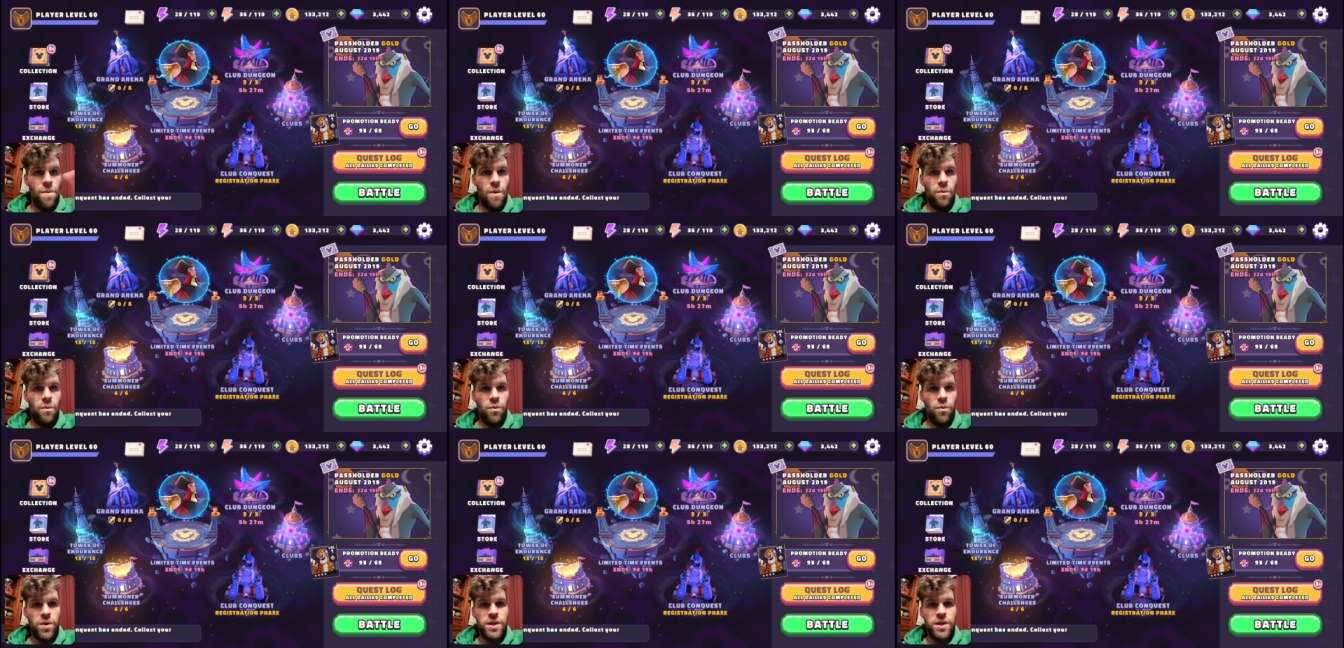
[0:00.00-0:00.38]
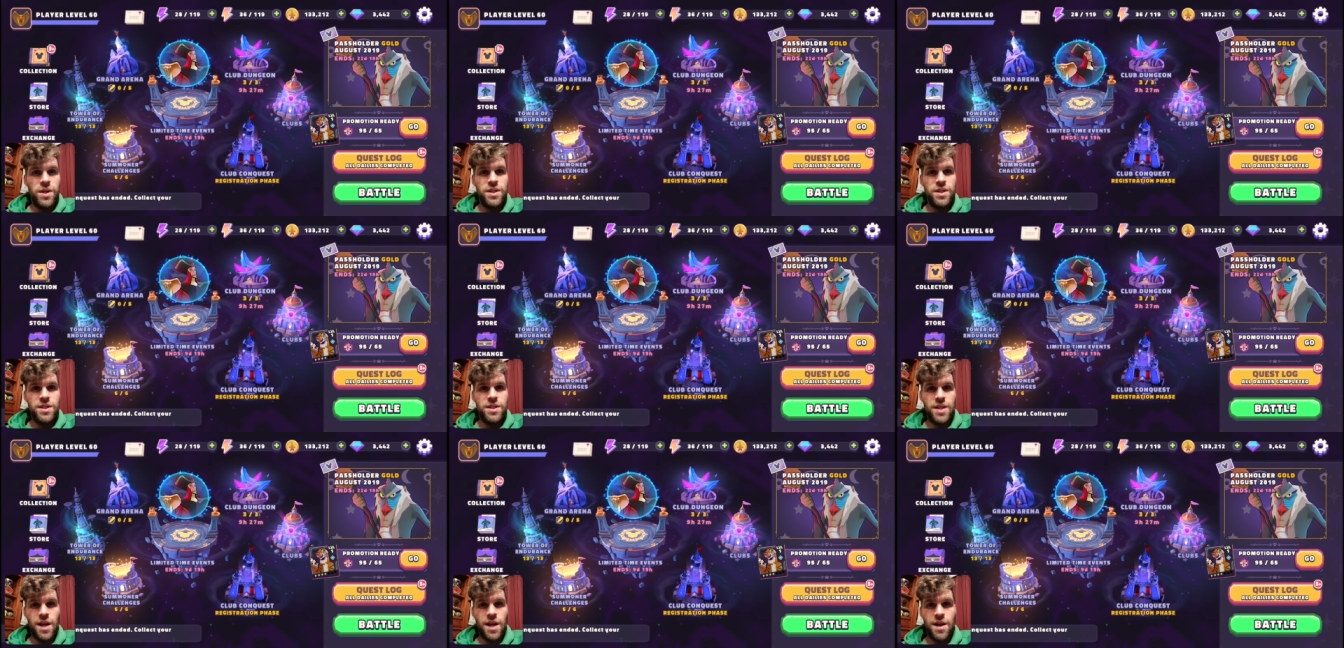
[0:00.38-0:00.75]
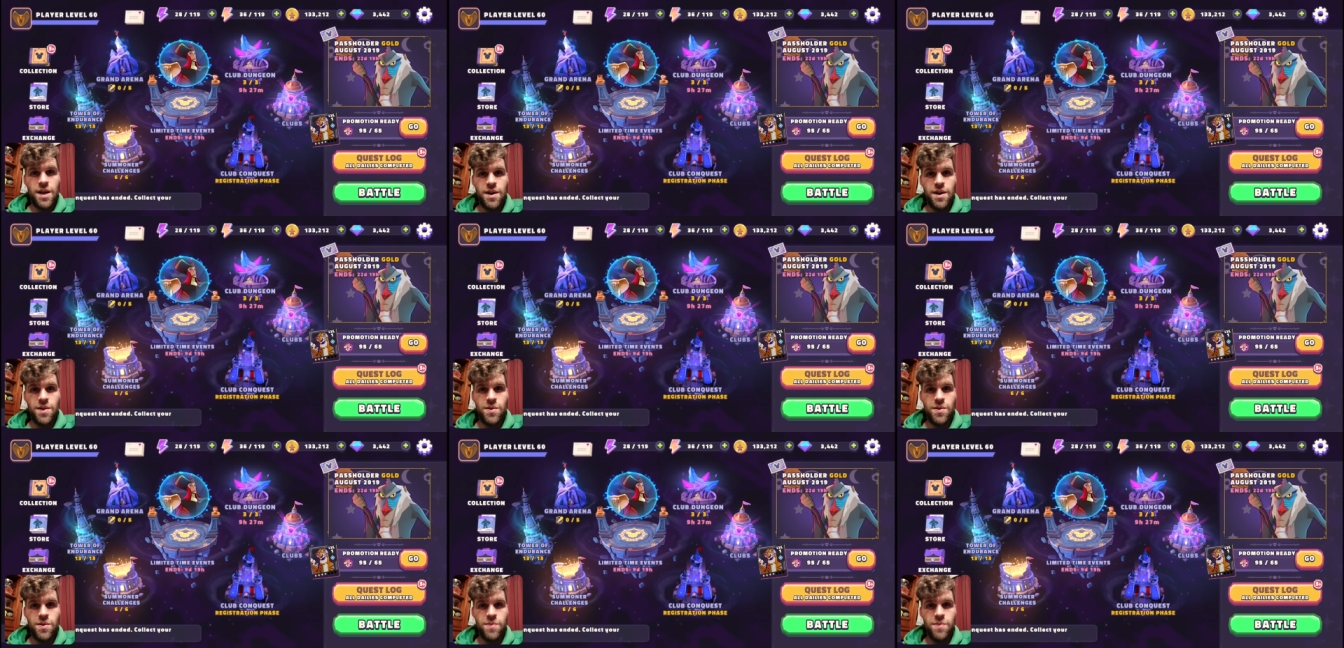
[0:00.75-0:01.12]
we
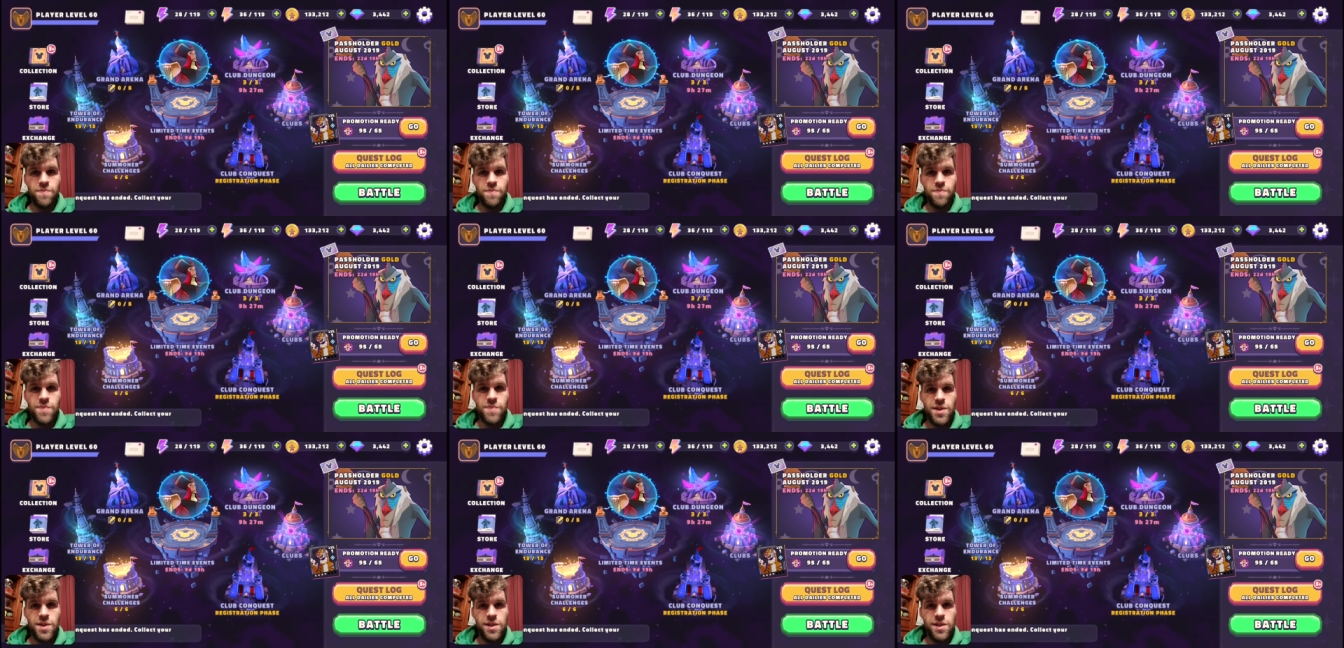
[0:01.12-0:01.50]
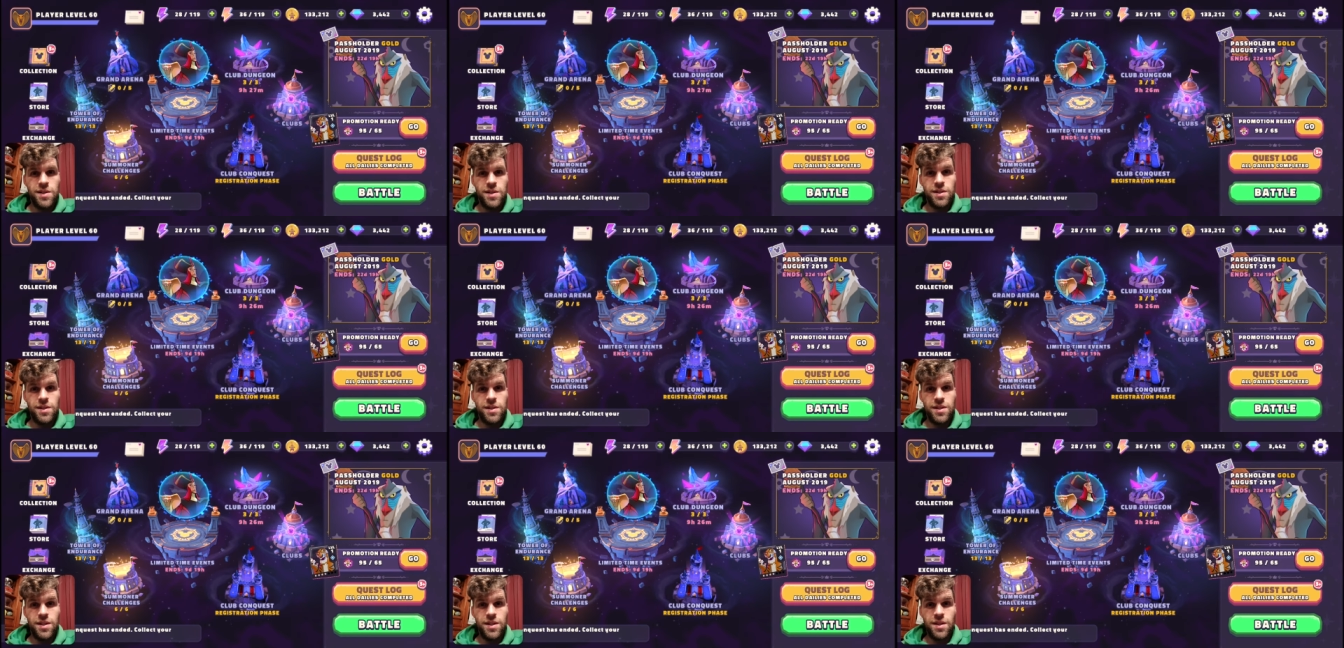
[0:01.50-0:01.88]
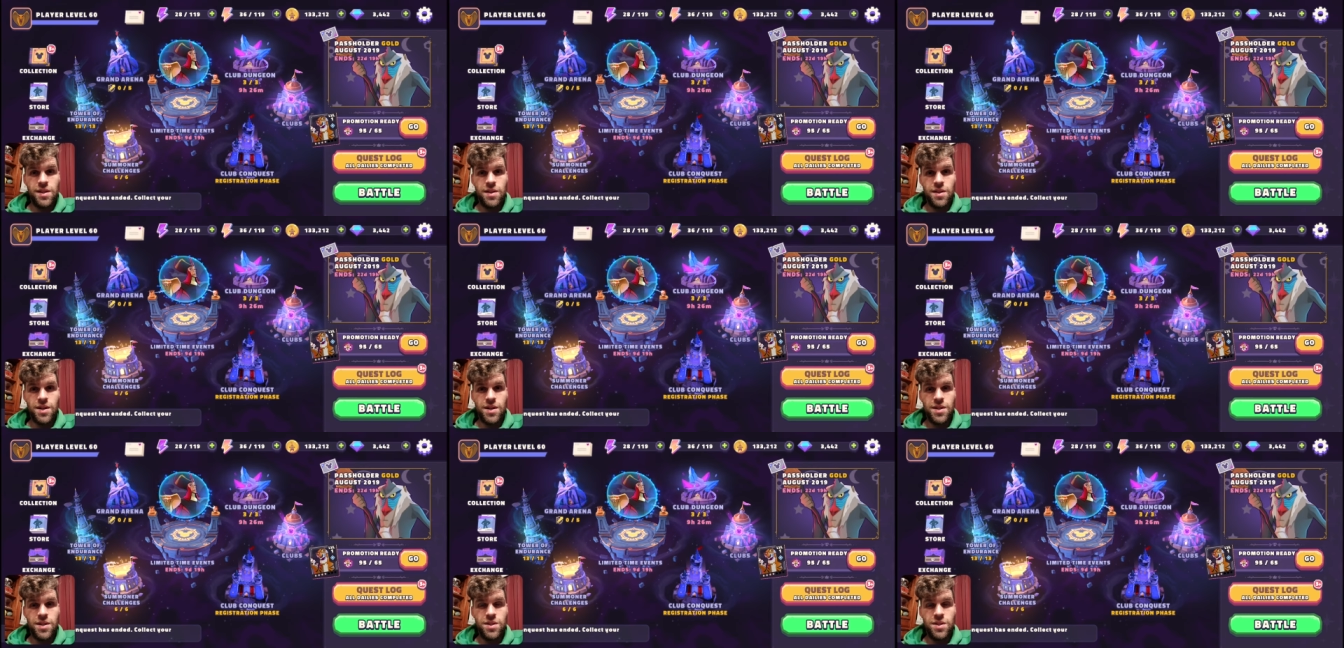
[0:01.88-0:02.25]
shall see you
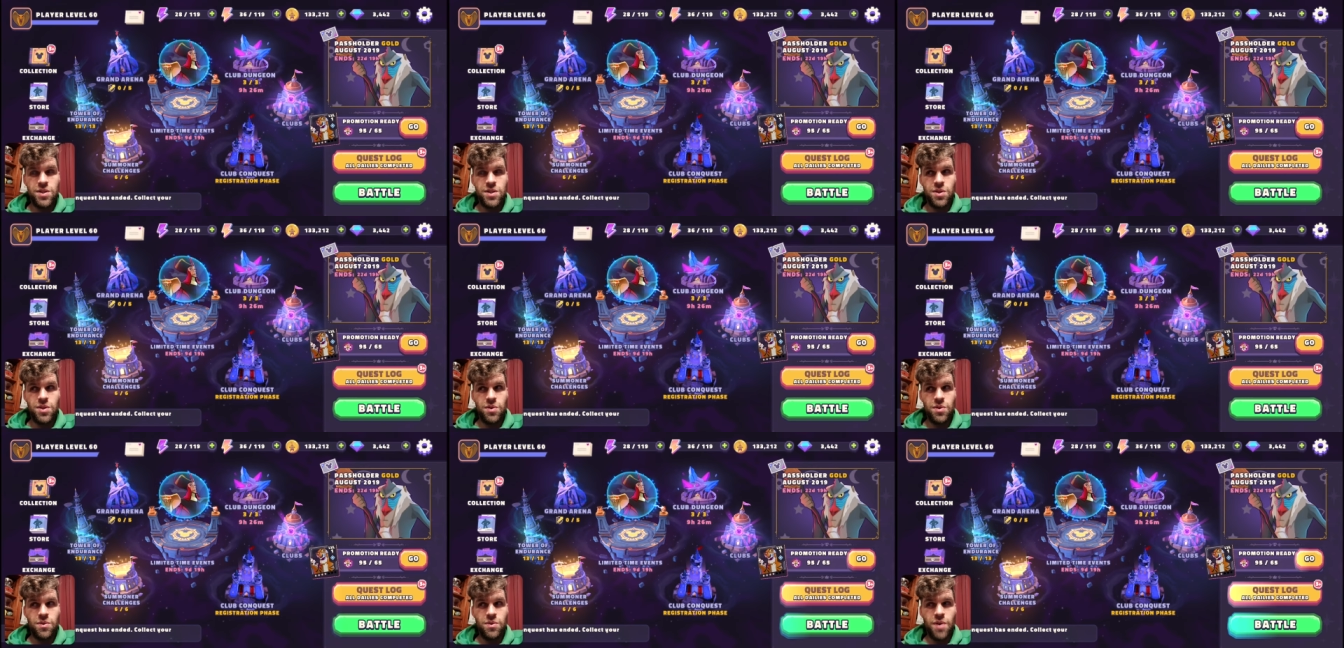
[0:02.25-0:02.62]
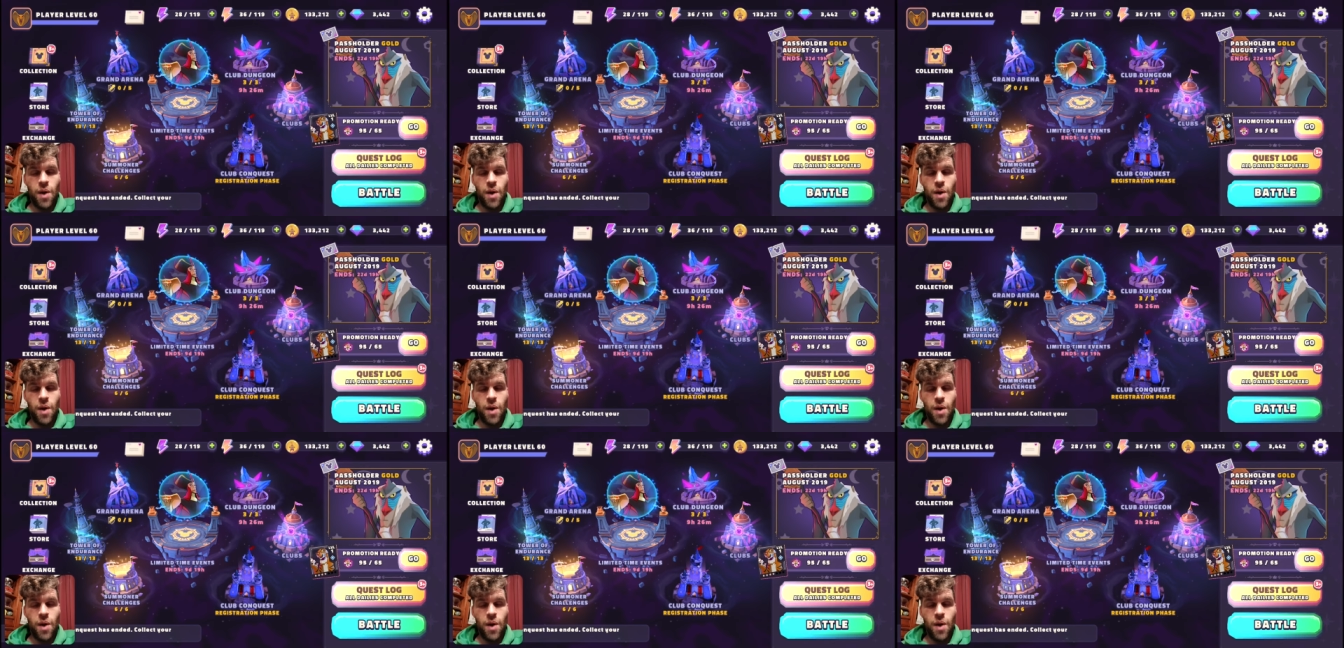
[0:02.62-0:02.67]
guys soon.